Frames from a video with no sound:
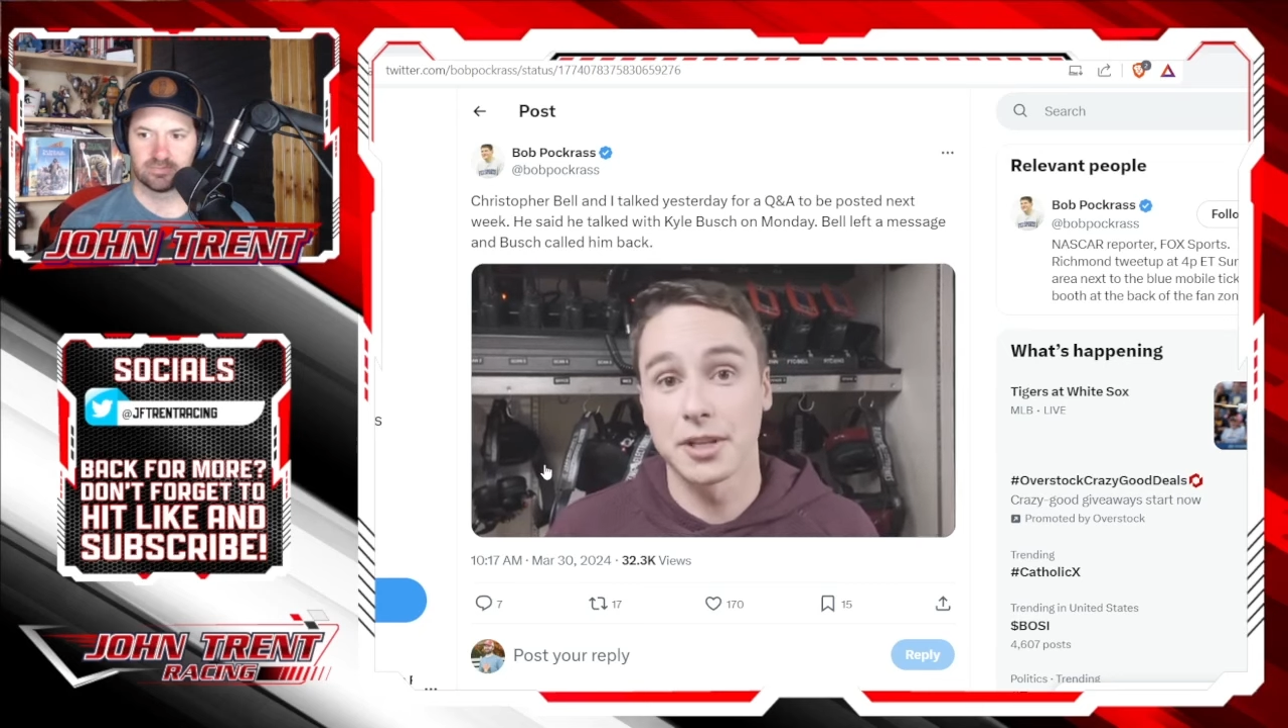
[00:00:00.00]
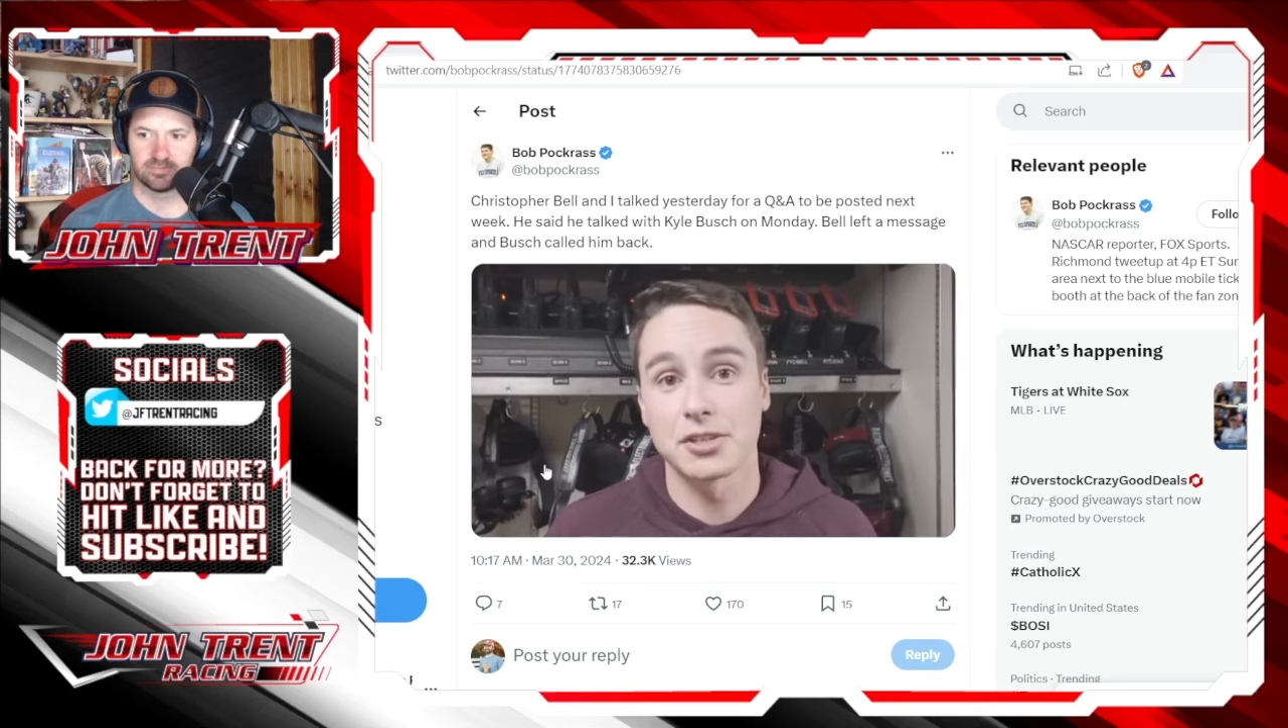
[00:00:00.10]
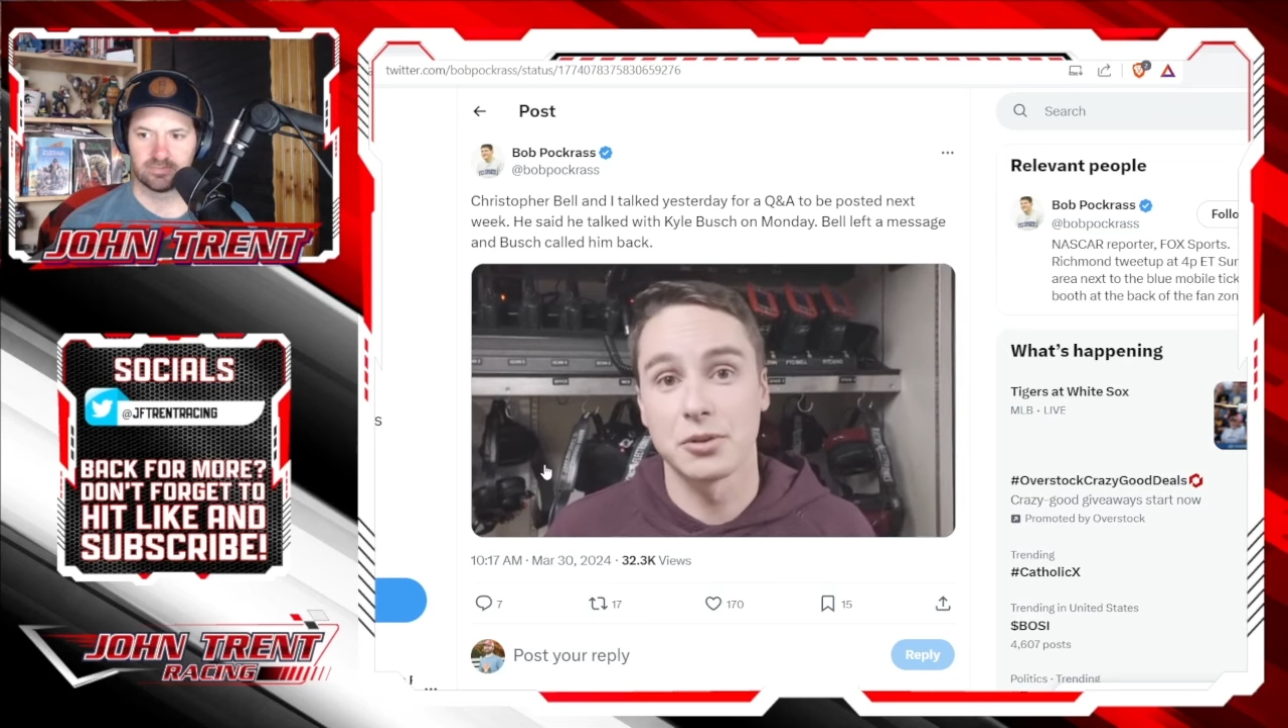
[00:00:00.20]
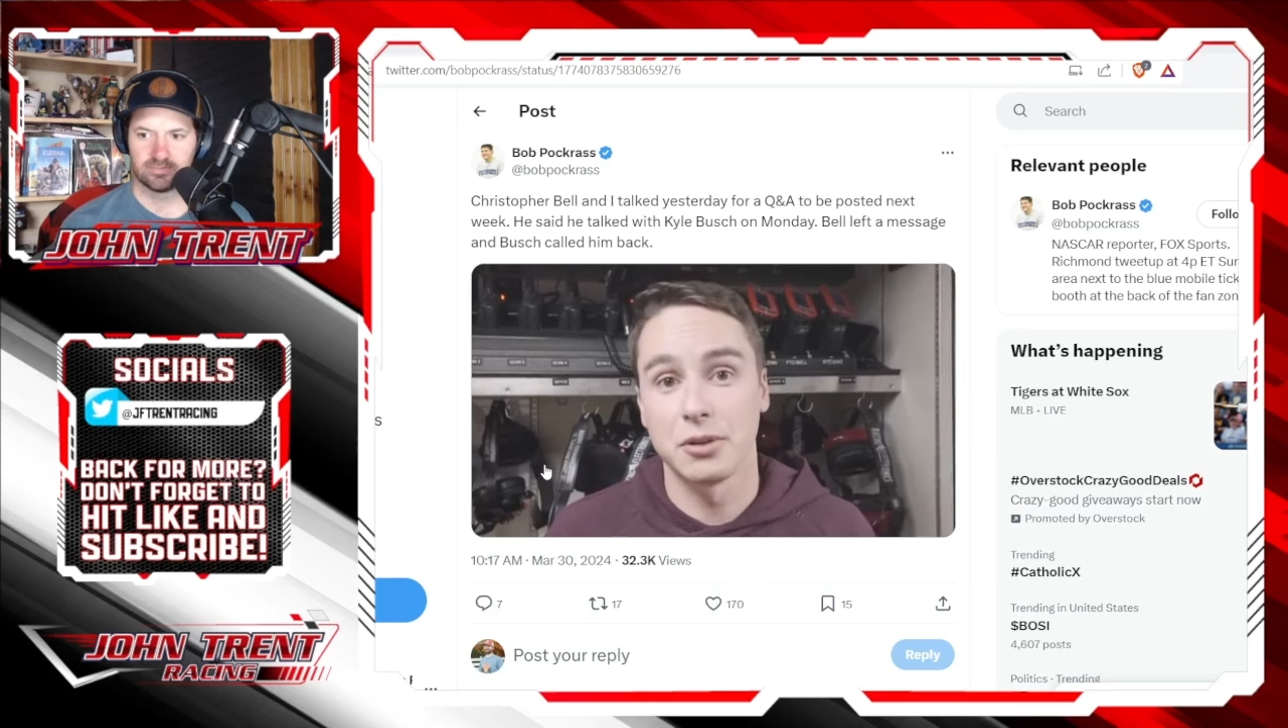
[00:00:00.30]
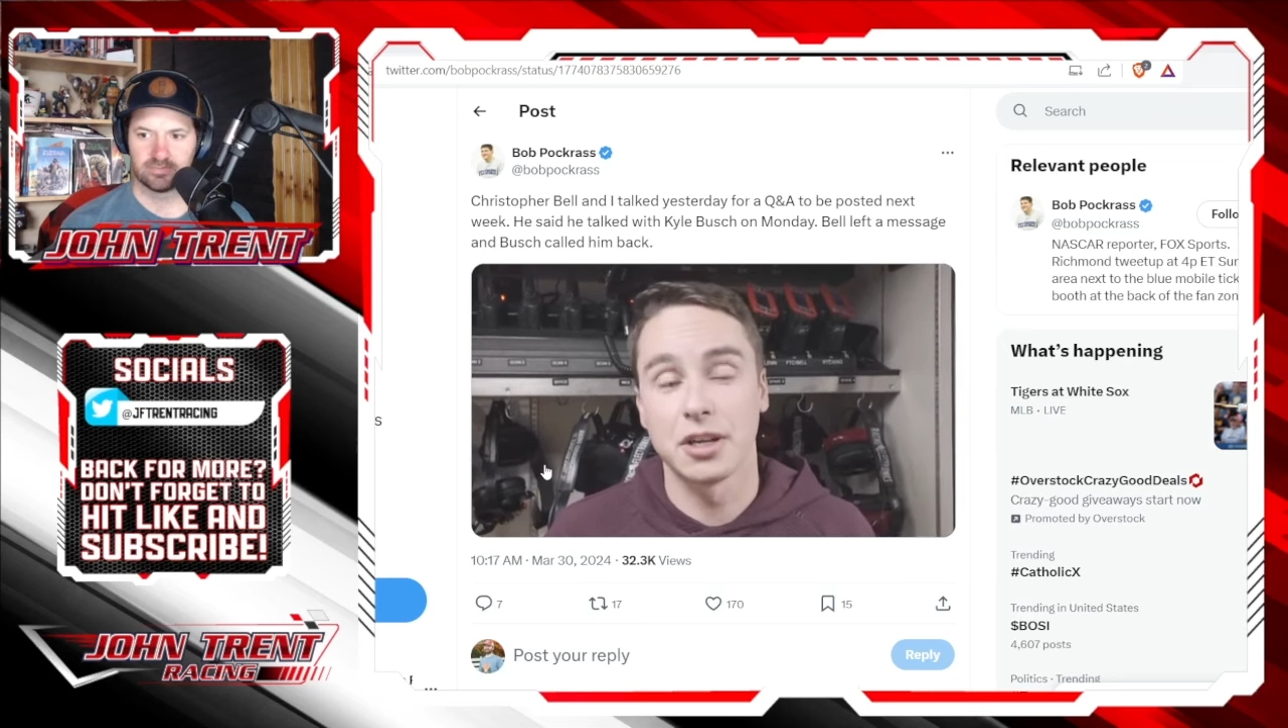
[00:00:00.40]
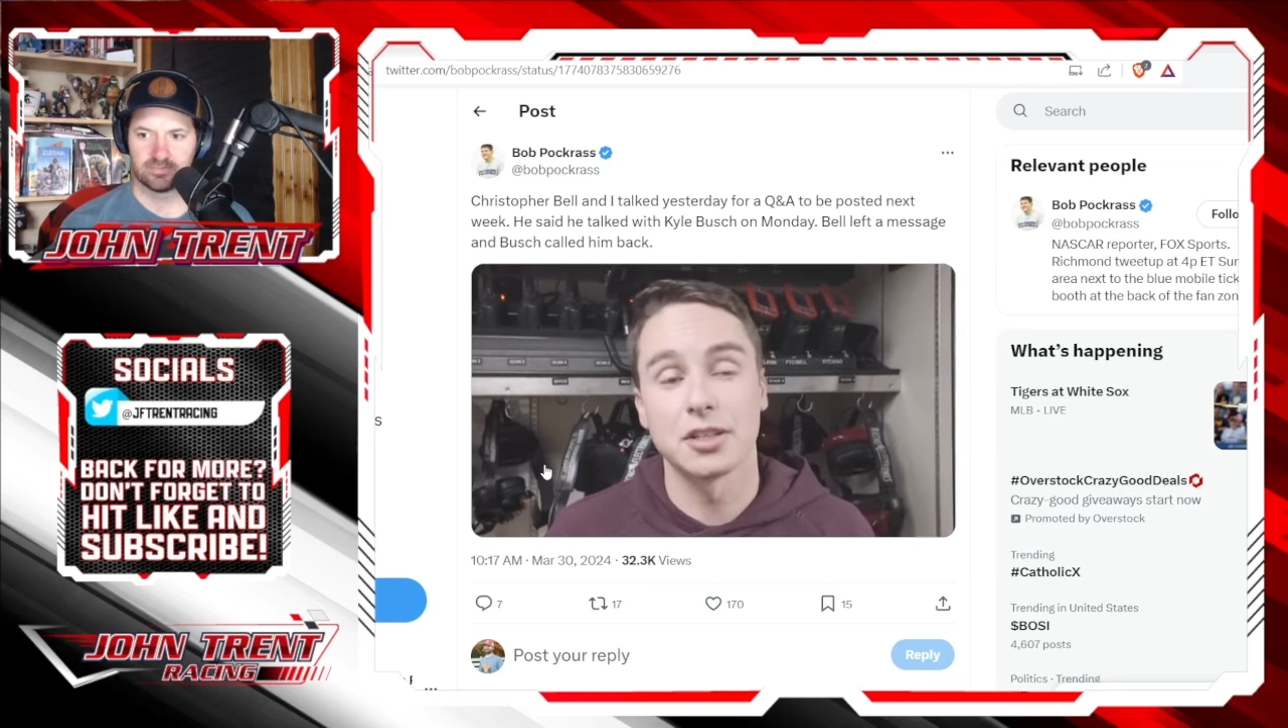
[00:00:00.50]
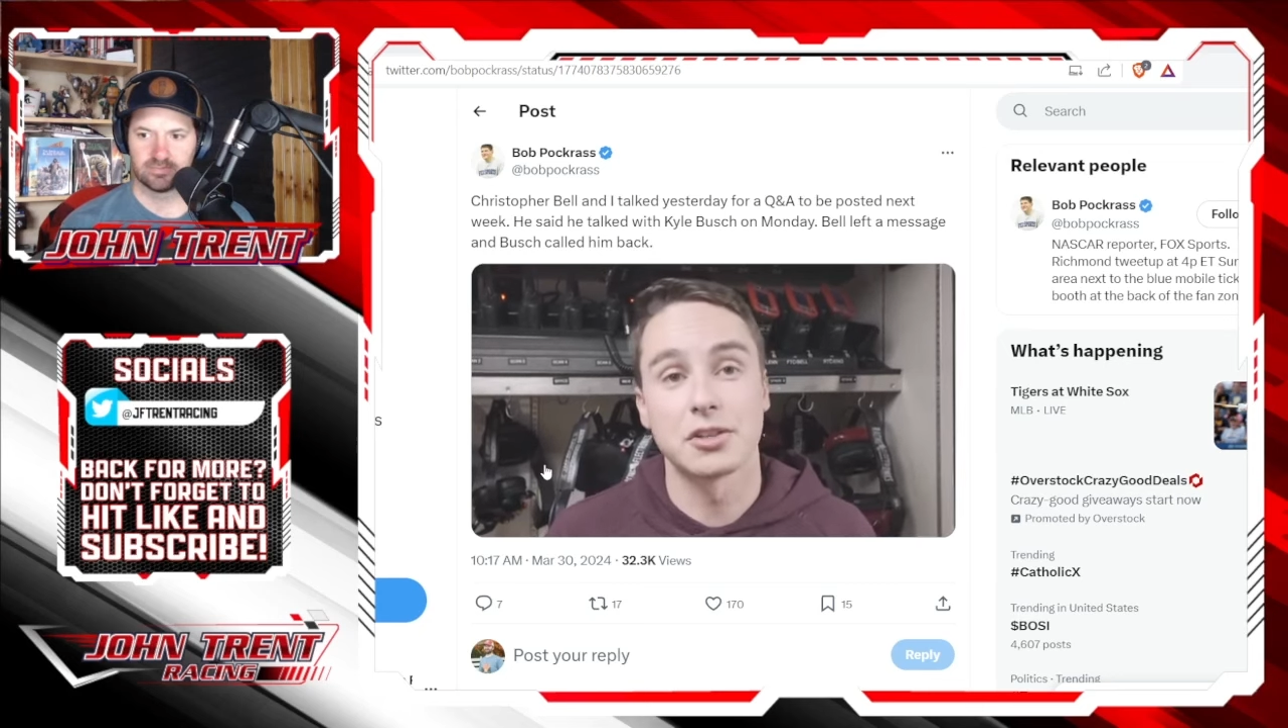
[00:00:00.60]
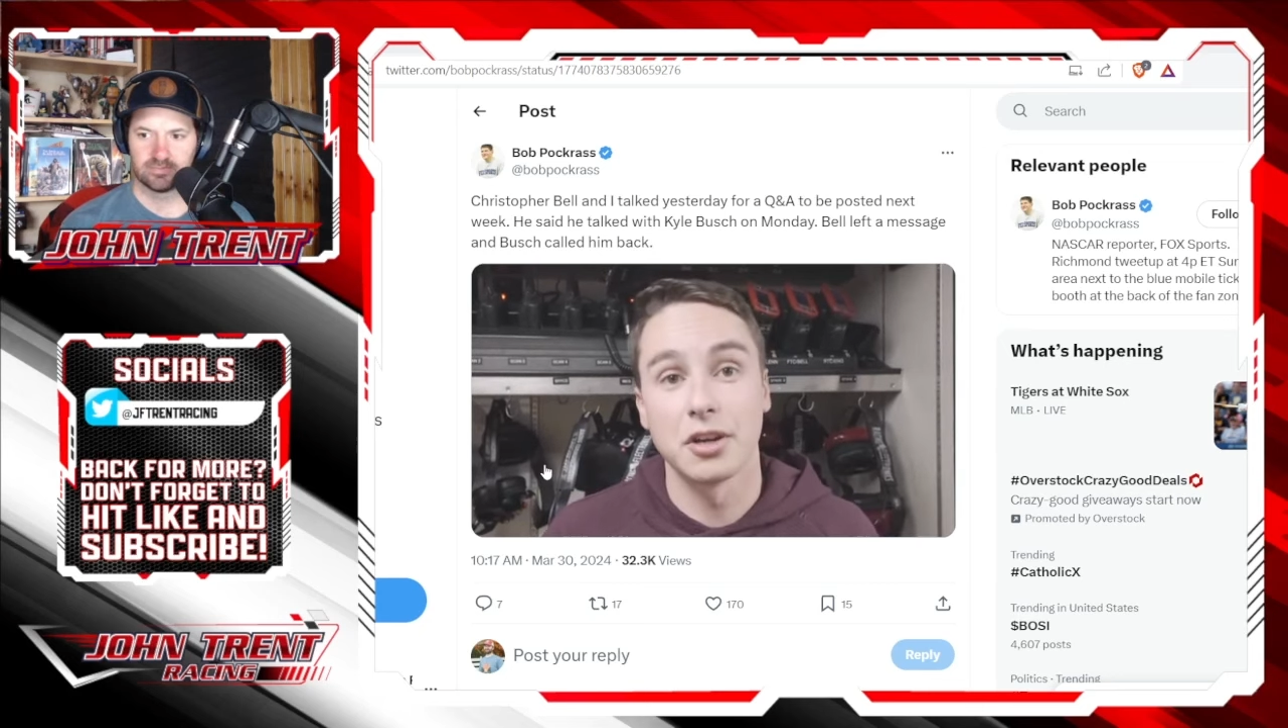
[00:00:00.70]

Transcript: things going on.